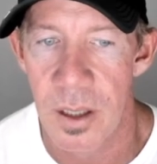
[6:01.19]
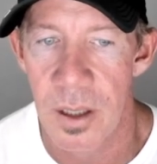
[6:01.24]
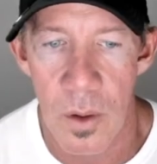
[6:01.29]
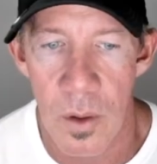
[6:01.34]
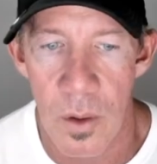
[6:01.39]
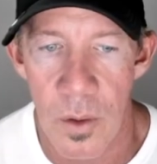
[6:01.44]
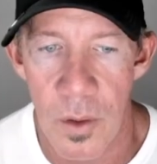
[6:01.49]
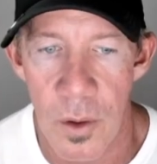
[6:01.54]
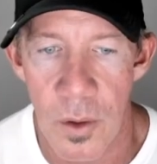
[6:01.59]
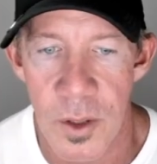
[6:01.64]

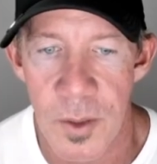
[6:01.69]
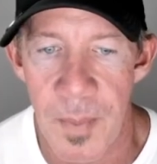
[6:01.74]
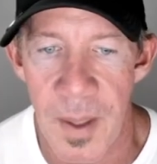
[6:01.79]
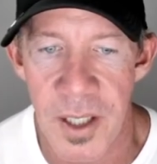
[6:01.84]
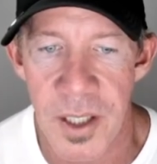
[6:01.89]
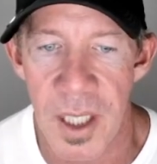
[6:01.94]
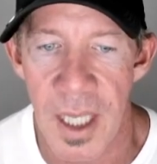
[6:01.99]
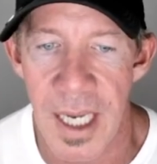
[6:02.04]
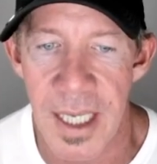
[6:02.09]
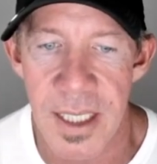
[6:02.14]
They're
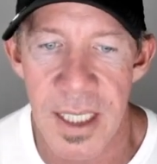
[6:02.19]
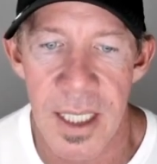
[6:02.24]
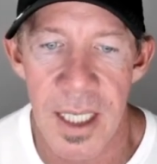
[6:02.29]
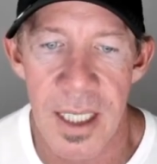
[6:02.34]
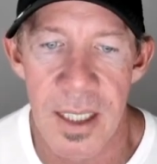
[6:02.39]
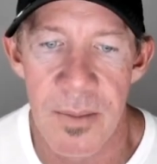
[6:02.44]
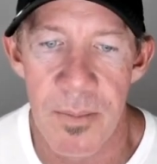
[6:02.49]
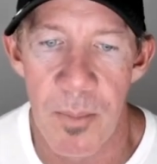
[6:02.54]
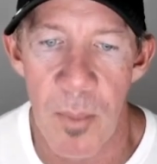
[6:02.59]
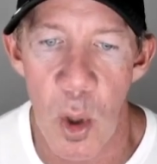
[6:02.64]
specializing
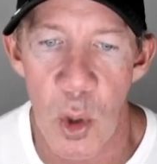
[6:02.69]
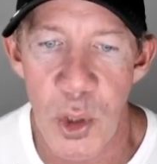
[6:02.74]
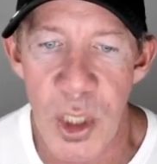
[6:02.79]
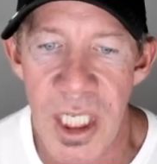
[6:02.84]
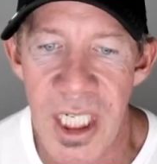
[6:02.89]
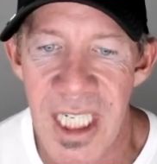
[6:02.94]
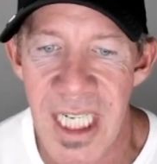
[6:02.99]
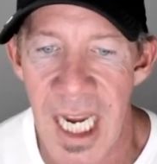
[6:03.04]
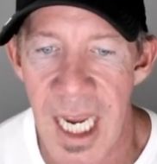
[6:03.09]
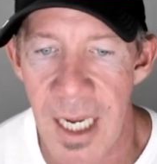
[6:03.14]
in
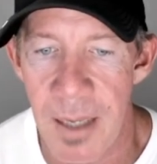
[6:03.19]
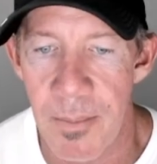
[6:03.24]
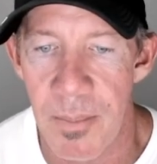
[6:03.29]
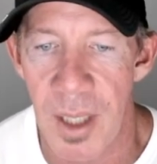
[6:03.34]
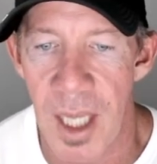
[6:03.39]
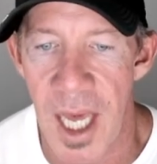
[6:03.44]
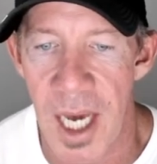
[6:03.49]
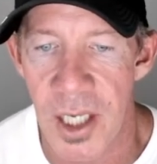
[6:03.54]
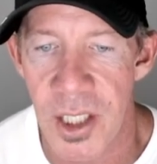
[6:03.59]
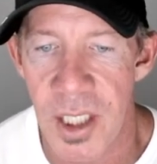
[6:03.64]
multi-chain
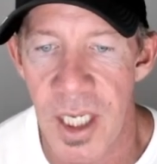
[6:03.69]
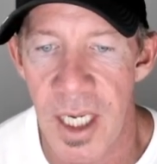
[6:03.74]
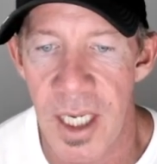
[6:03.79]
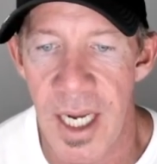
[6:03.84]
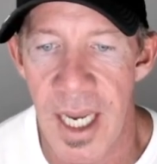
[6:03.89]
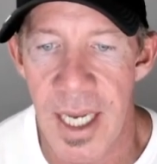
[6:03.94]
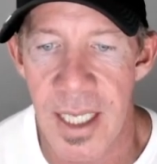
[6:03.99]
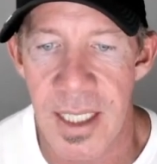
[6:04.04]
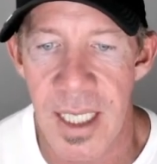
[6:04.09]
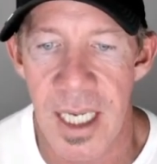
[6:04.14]
blockchain
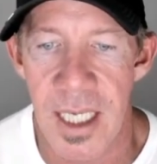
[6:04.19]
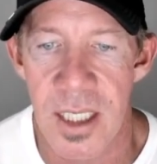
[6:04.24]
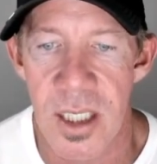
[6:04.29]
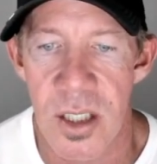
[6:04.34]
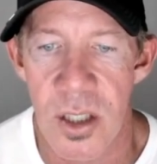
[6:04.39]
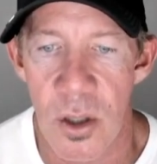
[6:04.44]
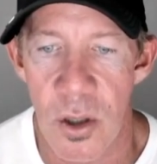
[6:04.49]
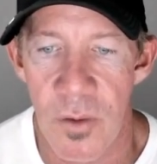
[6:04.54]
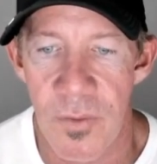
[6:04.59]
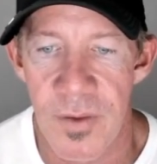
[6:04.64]
as a
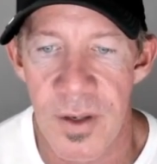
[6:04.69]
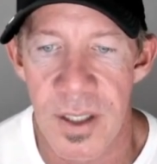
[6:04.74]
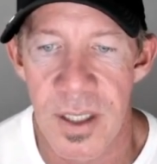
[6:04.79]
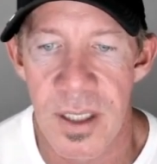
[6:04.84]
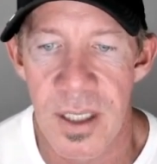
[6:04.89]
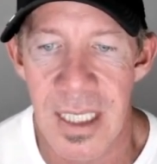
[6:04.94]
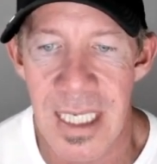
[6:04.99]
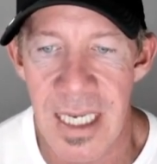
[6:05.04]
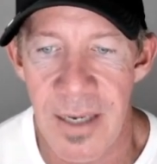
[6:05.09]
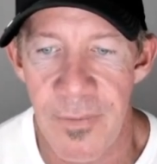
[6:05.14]
service
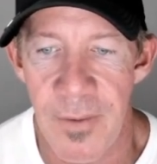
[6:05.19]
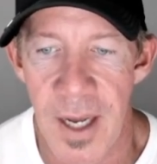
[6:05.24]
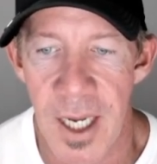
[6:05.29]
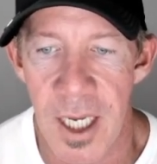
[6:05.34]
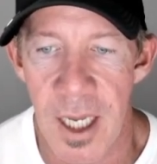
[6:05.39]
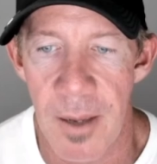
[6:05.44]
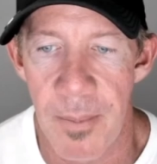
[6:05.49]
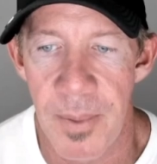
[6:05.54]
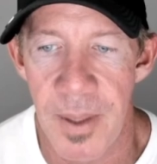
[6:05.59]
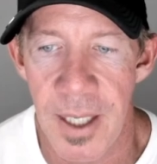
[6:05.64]
DeFi
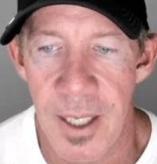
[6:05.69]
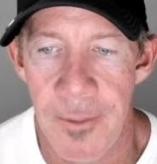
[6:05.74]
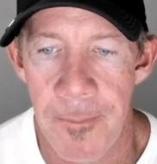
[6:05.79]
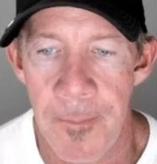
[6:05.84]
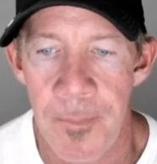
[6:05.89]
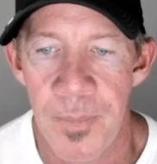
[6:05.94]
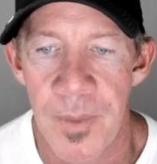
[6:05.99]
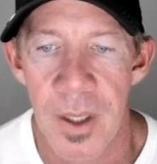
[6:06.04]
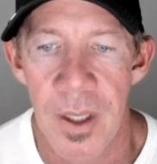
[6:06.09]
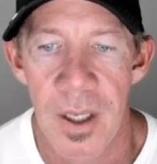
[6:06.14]
company.
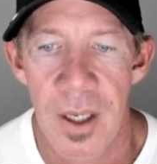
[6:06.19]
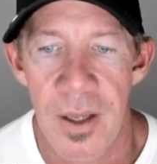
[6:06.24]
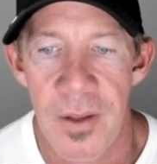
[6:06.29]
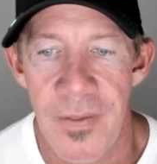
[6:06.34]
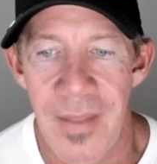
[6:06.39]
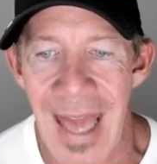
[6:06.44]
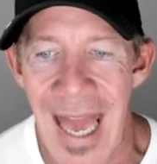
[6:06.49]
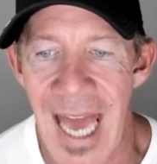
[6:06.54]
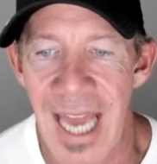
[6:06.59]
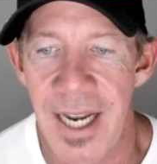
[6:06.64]

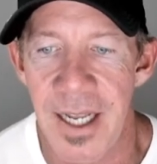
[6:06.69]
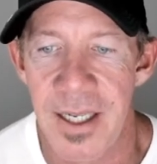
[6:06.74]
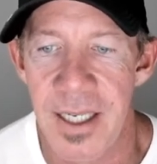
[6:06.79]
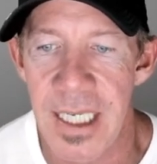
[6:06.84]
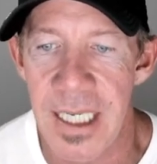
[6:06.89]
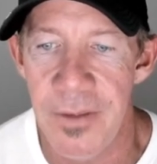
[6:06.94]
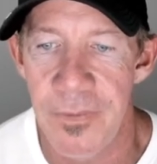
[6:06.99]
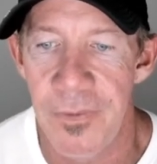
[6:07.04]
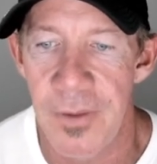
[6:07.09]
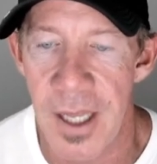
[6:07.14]
They add a
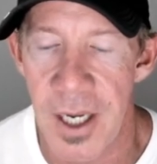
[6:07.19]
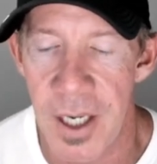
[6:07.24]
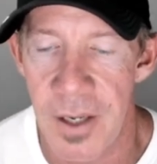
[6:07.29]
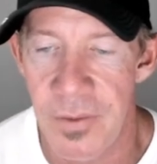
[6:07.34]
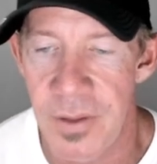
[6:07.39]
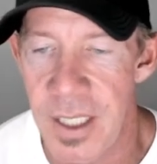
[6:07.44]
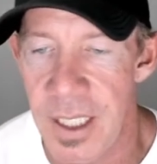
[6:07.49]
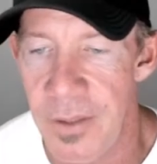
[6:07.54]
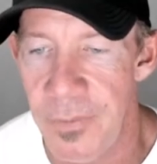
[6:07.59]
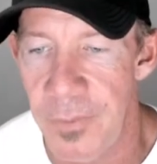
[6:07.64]
defl
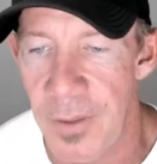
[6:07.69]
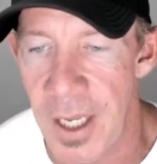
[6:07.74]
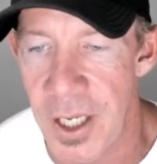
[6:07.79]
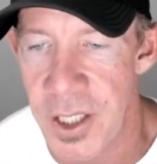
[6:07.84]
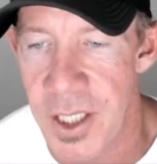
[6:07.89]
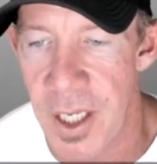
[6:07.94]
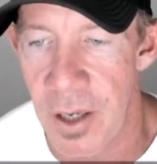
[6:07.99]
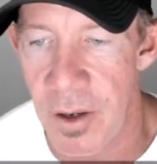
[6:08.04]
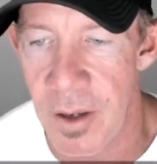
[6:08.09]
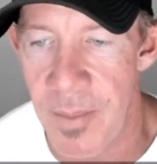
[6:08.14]

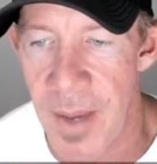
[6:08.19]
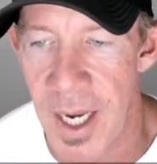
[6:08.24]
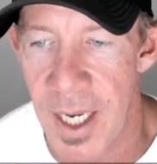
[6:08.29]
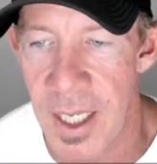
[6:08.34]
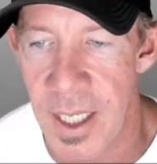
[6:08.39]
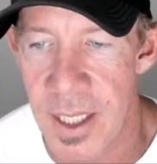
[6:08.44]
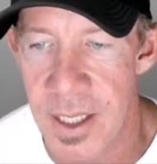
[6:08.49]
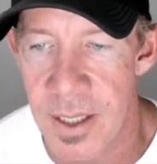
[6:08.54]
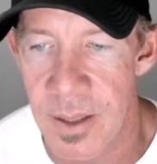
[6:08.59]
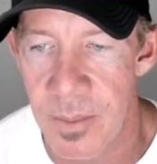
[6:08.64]
deflationary
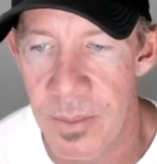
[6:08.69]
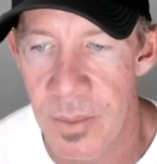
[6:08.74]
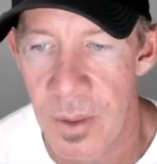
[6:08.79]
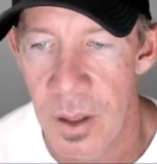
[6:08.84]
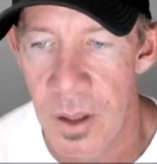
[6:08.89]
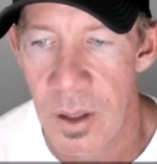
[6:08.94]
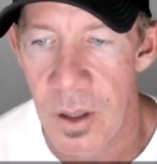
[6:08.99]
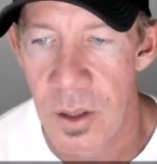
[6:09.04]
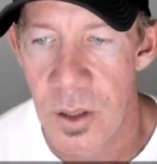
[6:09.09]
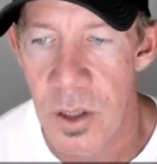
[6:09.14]
mechanism,
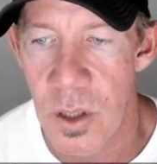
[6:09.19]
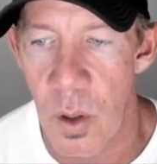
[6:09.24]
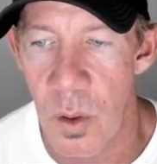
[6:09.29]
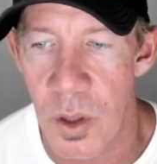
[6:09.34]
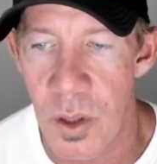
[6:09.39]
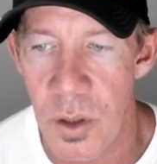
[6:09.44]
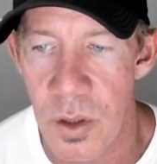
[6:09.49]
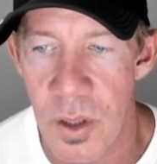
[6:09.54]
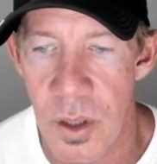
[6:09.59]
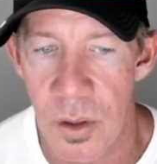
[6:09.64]

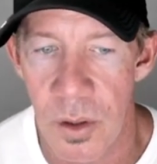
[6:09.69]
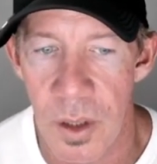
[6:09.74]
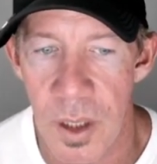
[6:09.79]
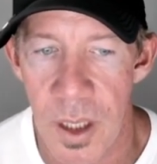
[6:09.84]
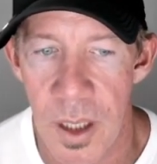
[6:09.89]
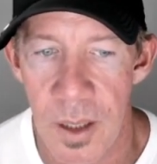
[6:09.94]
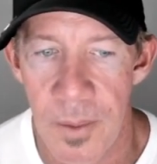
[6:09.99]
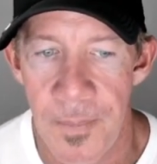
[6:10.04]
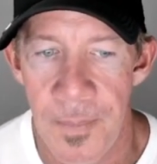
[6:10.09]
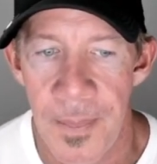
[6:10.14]
token
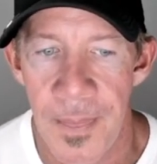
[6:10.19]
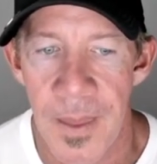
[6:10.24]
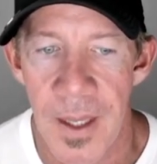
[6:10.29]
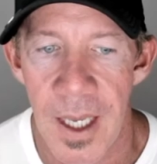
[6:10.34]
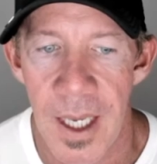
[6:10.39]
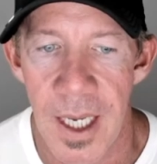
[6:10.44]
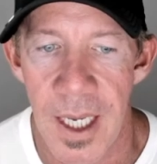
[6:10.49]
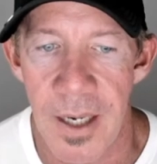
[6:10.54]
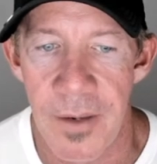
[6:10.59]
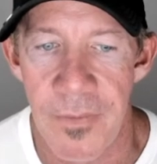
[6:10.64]
utility,
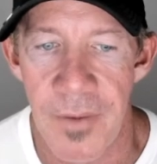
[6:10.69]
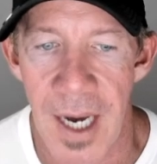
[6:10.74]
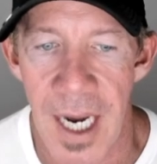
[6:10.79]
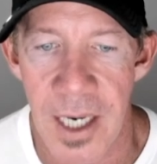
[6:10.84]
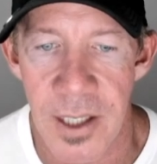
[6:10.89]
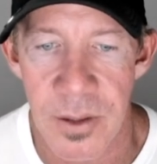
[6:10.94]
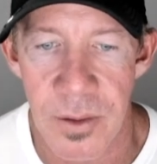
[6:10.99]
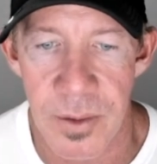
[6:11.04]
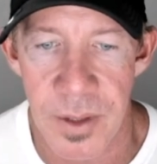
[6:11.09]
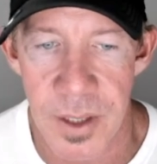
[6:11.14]
and
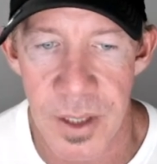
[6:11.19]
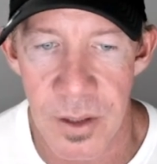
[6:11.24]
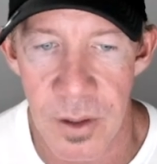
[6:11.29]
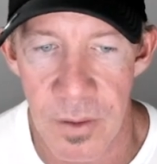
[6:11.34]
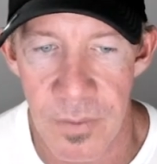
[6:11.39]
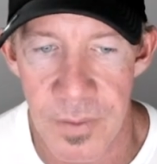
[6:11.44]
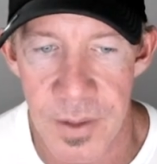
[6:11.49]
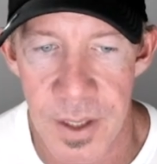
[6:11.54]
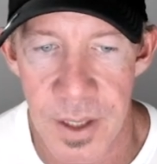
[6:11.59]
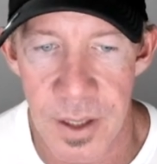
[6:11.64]
advisory
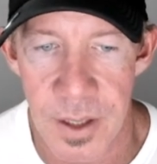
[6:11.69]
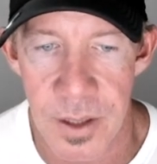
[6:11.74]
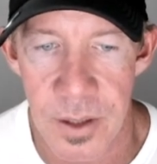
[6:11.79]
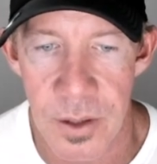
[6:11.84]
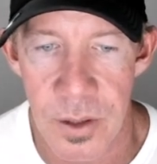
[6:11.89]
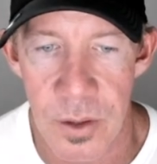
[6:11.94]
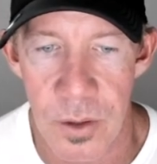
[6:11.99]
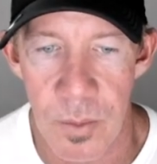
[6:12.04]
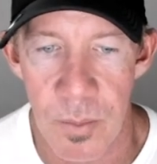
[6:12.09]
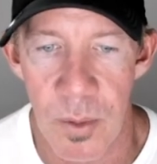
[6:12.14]
services
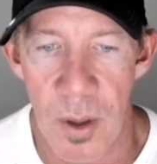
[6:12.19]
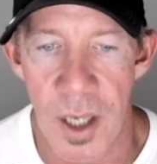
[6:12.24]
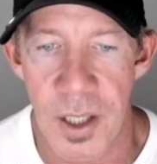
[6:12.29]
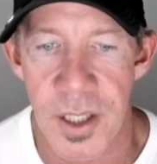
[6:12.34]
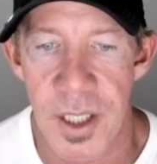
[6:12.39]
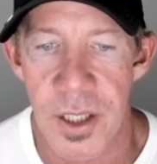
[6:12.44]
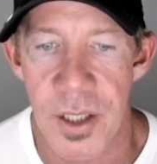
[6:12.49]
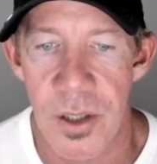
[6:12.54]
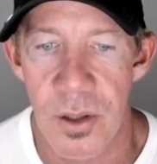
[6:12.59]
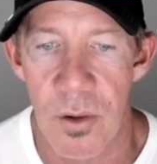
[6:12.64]
to
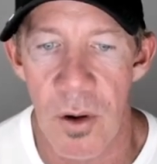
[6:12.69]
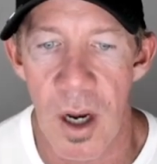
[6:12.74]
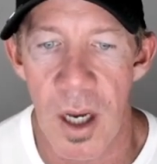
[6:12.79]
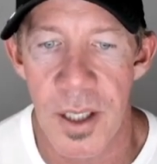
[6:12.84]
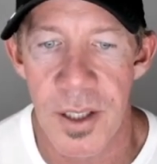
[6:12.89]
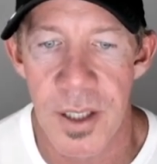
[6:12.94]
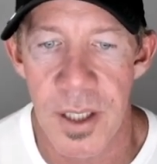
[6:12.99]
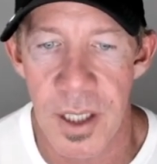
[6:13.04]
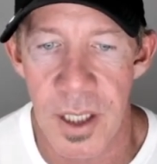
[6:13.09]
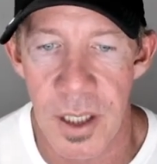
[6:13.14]
projects
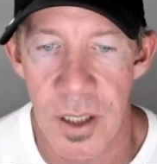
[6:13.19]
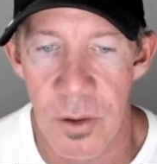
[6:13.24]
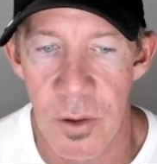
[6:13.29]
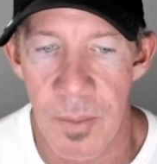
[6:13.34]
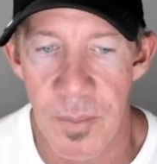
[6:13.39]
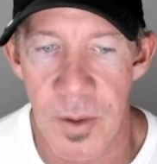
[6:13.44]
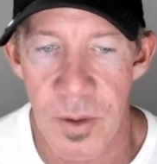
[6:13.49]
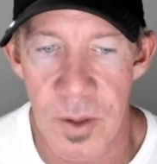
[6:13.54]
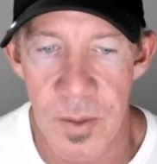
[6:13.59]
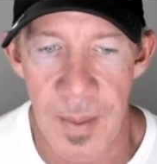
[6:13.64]
across the
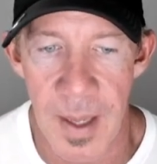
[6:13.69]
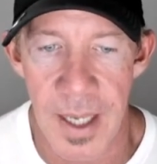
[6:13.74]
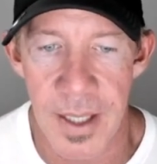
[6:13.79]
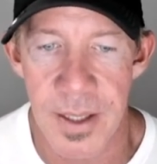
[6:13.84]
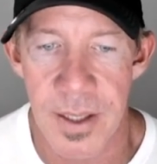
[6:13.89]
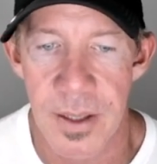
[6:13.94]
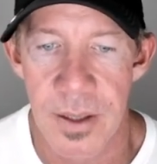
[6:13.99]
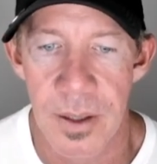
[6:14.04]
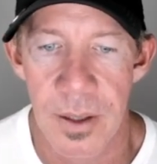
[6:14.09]
crypto space.